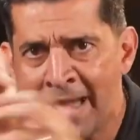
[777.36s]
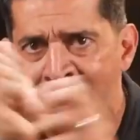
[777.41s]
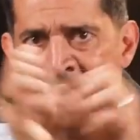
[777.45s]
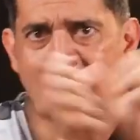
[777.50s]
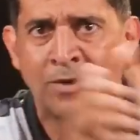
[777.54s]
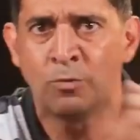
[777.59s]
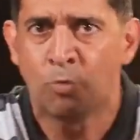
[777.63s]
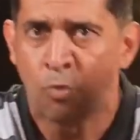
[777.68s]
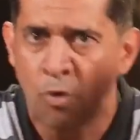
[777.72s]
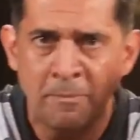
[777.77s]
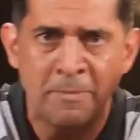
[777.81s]
men
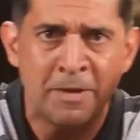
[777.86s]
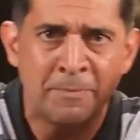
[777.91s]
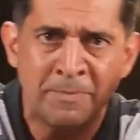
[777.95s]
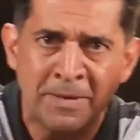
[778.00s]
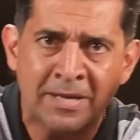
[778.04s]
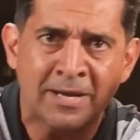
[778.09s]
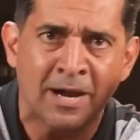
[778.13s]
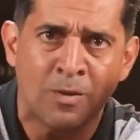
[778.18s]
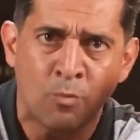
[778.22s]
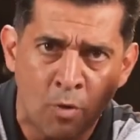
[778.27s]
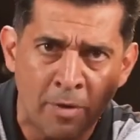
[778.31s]
and women
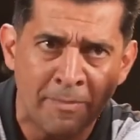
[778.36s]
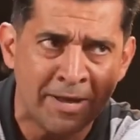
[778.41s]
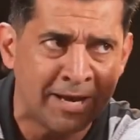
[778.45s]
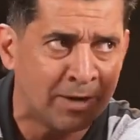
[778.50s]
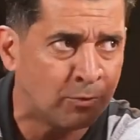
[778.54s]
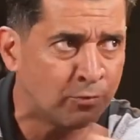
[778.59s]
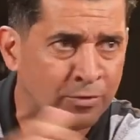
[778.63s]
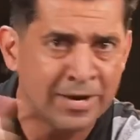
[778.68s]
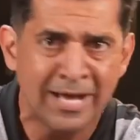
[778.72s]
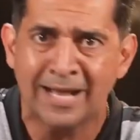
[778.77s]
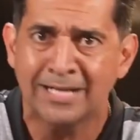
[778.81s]
become
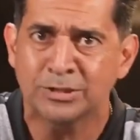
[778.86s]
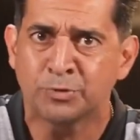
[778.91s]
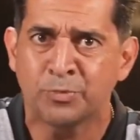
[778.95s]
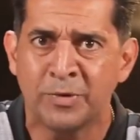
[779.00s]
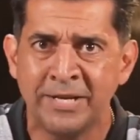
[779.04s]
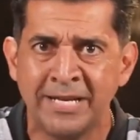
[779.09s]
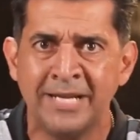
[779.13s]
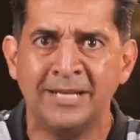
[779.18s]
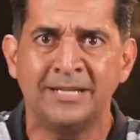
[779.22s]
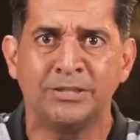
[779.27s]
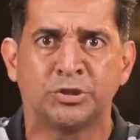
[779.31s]
women and realize
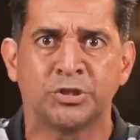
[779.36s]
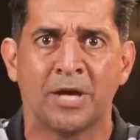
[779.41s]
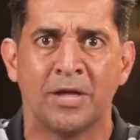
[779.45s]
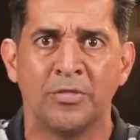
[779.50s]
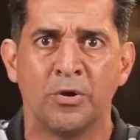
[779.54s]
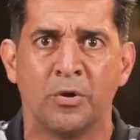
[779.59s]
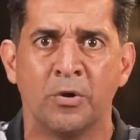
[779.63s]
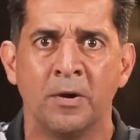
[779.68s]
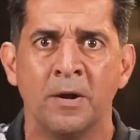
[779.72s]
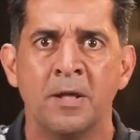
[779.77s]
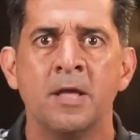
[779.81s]
we need each
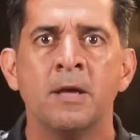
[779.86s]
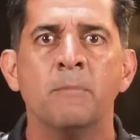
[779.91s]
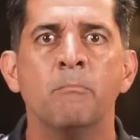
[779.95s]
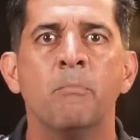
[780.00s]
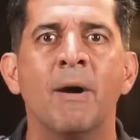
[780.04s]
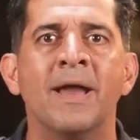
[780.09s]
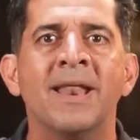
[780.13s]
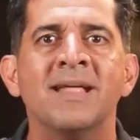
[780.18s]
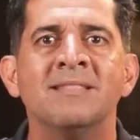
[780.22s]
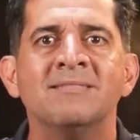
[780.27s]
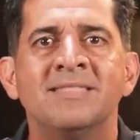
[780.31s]
other?
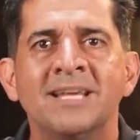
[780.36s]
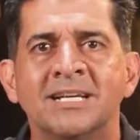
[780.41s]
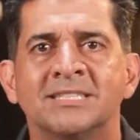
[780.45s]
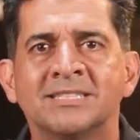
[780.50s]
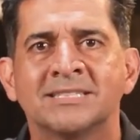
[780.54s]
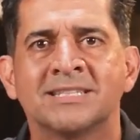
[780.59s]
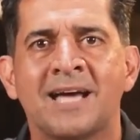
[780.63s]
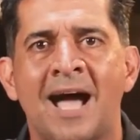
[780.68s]
But in this